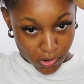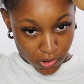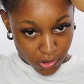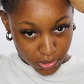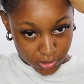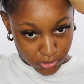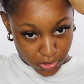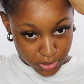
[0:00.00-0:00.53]

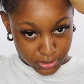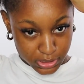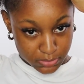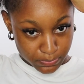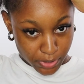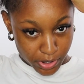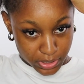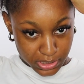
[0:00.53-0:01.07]
all along this
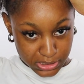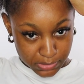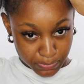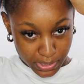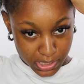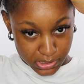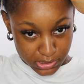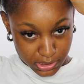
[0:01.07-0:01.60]
parting
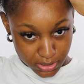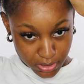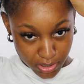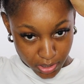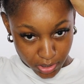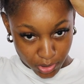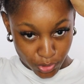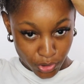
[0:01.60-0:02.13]
space
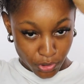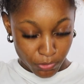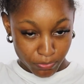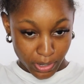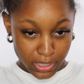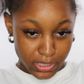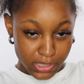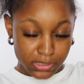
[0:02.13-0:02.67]
here,
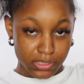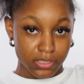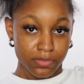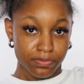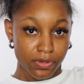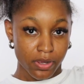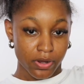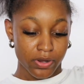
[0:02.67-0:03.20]
right next to the
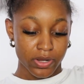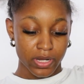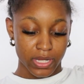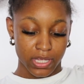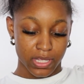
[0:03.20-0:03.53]
part.